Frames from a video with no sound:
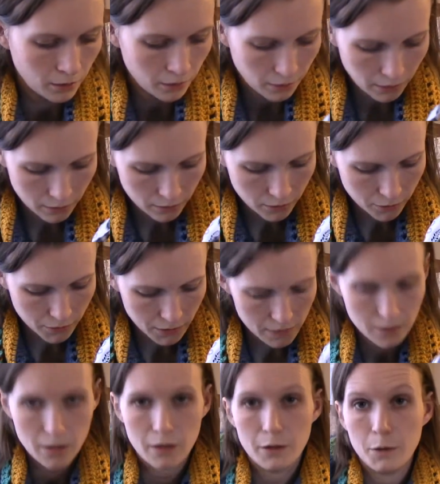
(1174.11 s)
I don't know what this
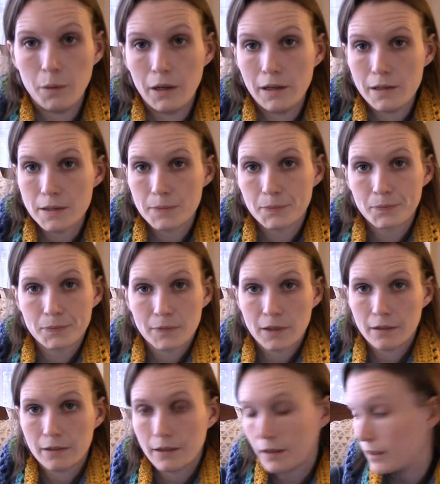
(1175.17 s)
colorway is
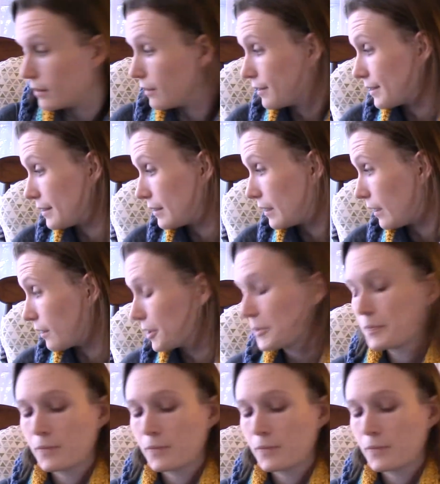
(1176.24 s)
because I lost the tag.